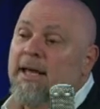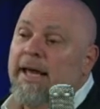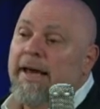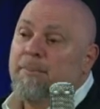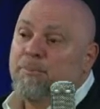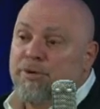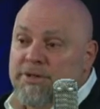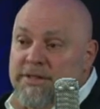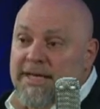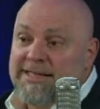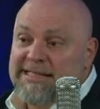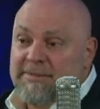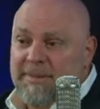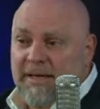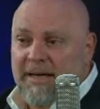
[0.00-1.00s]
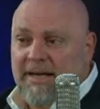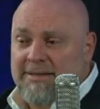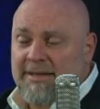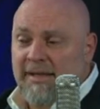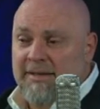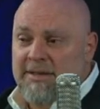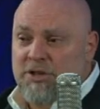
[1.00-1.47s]
uh, precisely because
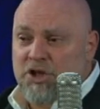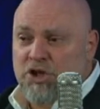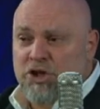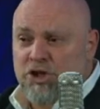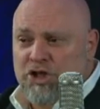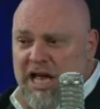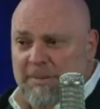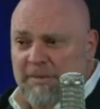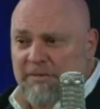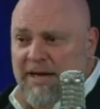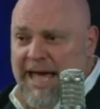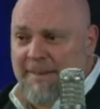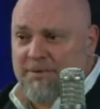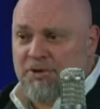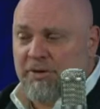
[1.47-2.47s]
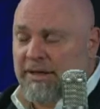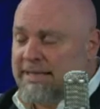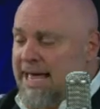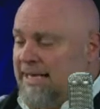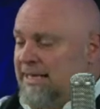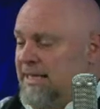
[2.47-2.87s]
he does such a good job of capturing that